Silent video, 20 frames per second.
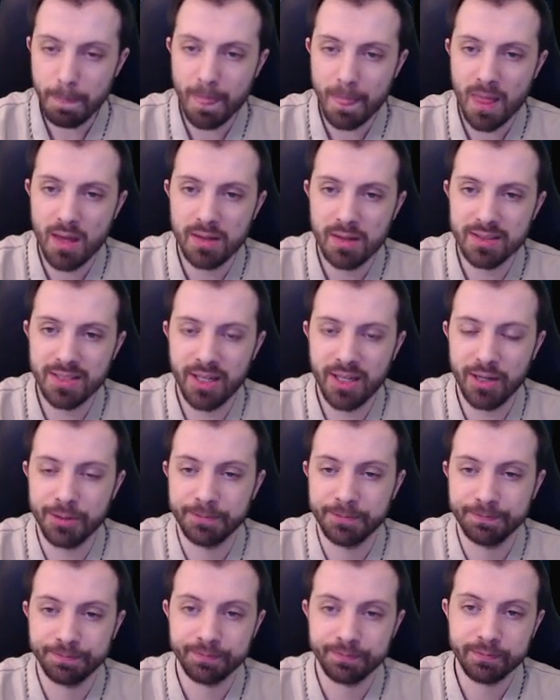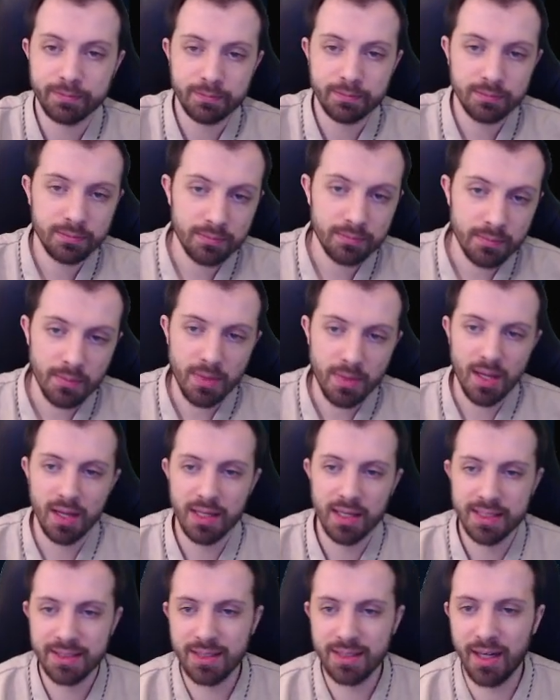So,
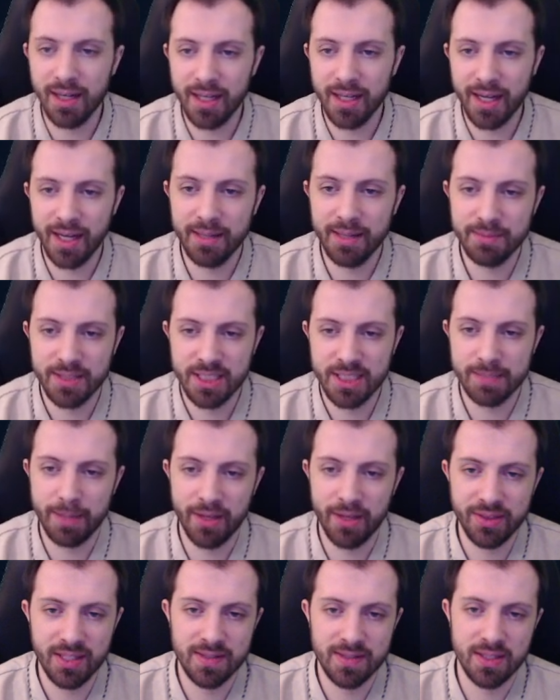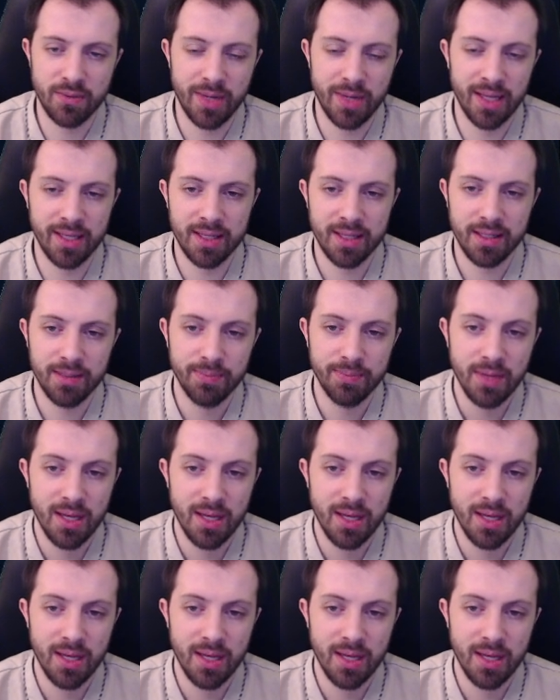starting items are Spell Thieves and Relic.